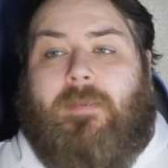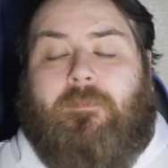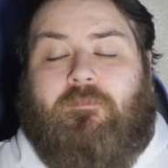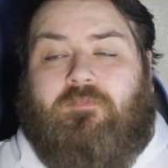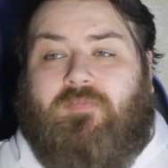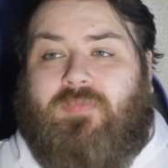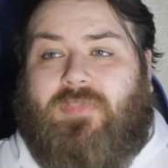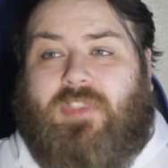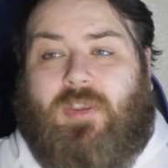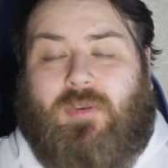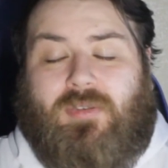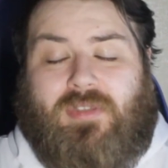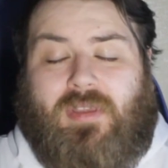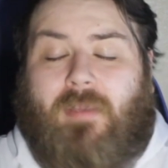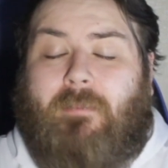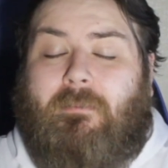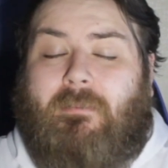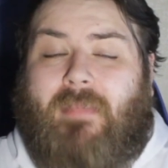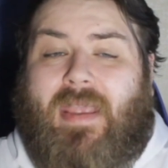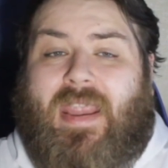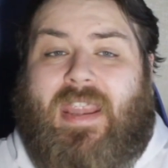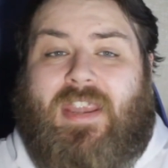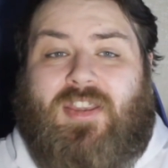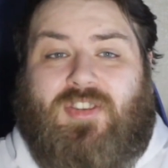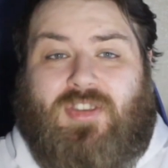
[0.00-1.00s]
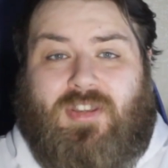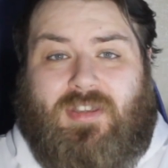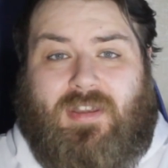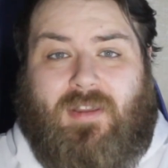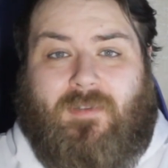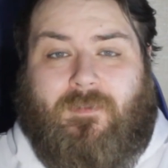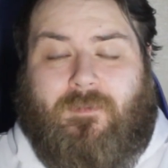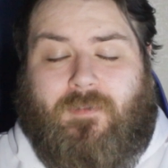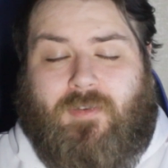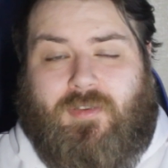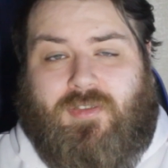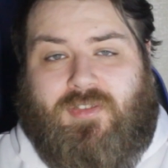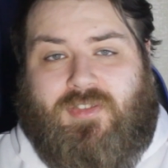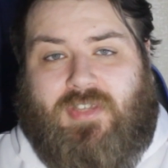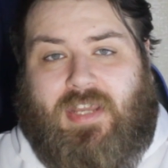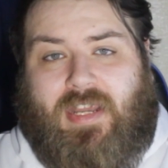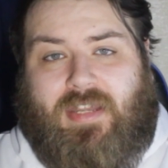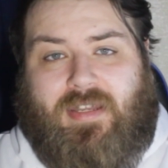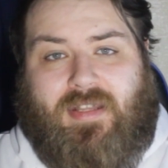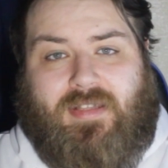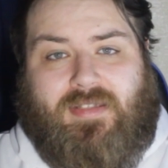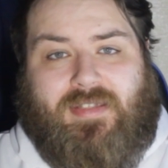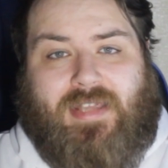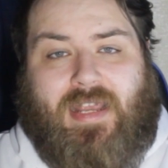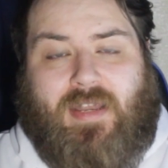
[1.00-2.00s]
There was a major difference
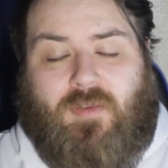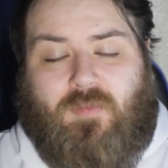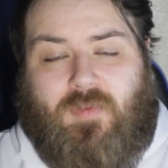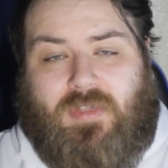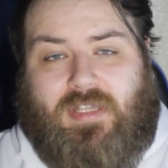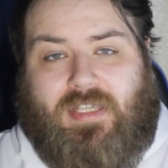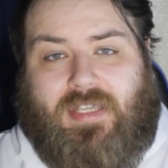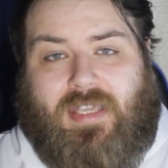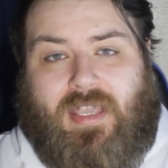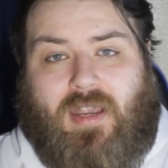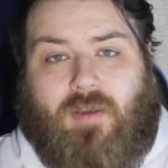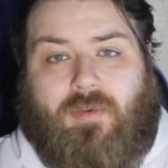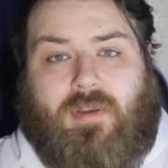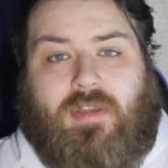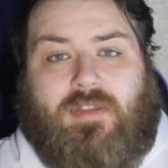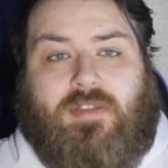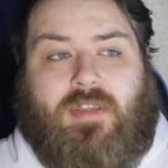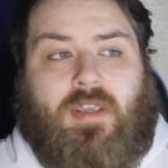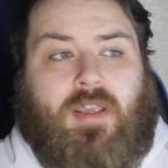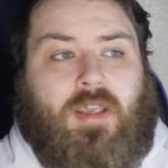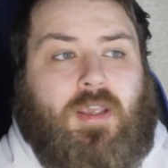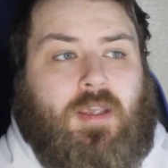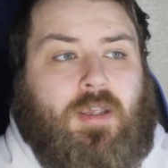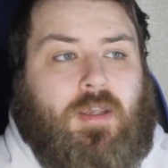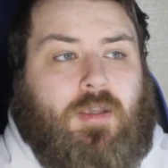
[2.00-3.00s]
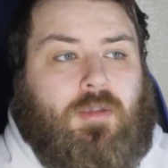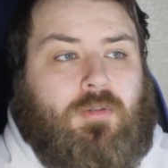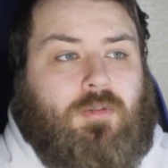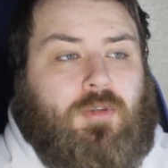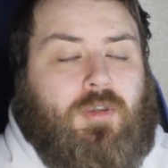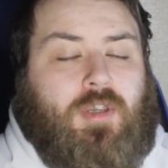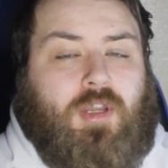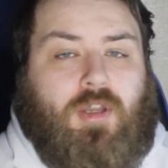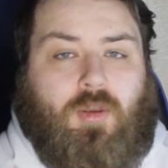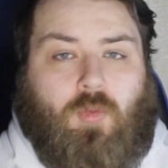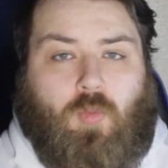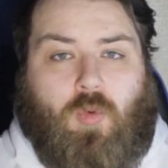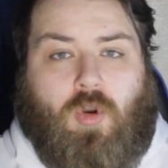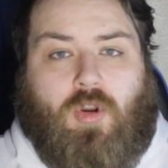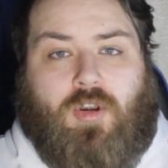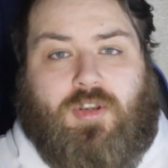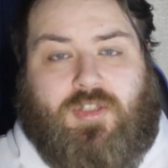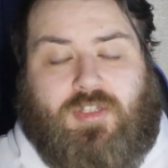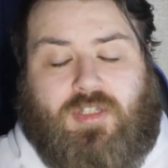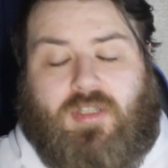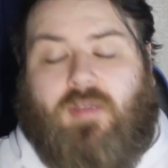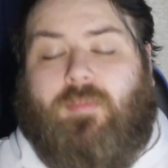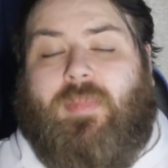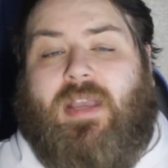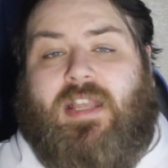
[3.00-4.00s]
in intent with the carries looking at
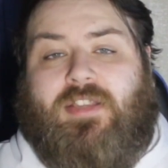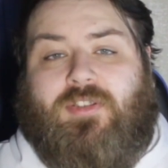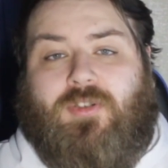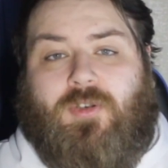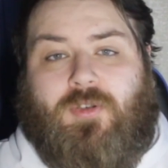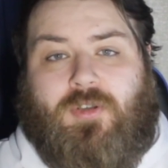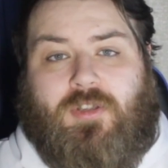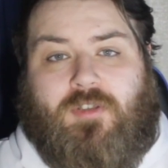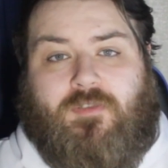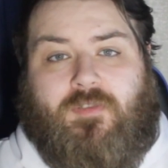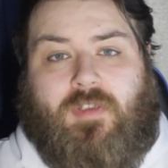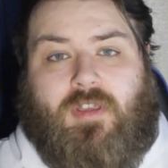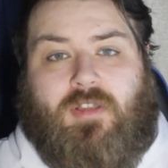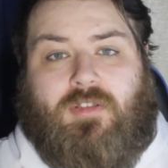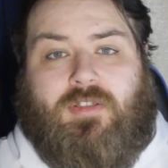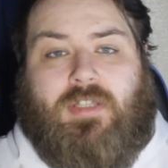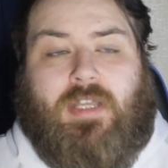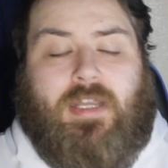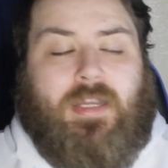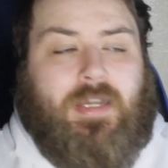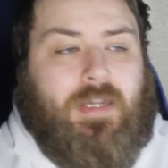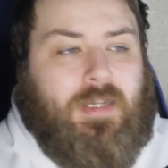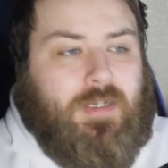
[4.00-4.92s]
Warrington compared to Huddersfield.